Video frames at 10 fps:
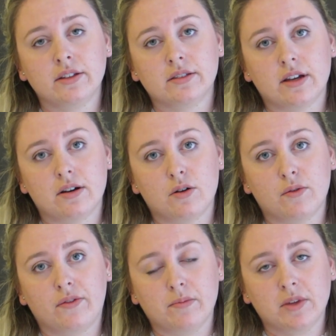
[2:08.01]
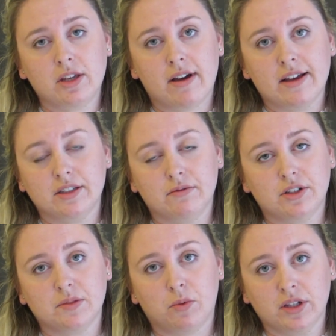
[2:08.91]
So from the US you would
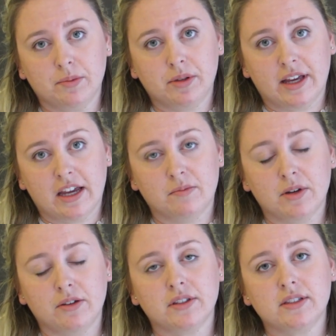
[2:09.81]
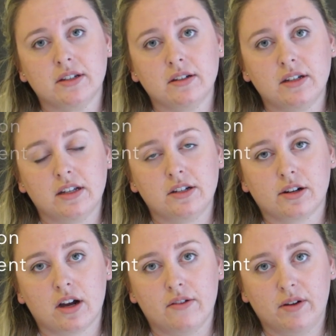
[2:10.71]
just board the plane, but you would still need
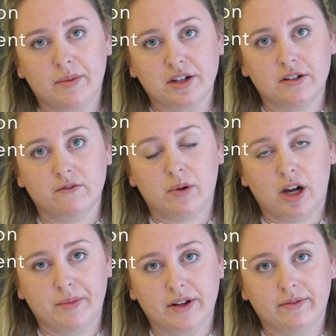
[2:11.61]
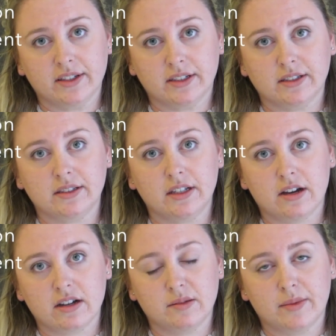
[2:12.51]
your confirmation of permanent residency
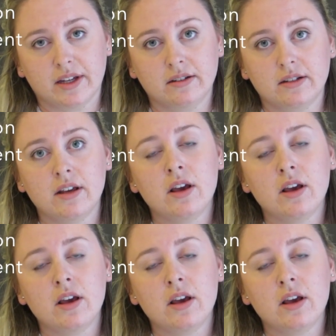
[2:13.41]
document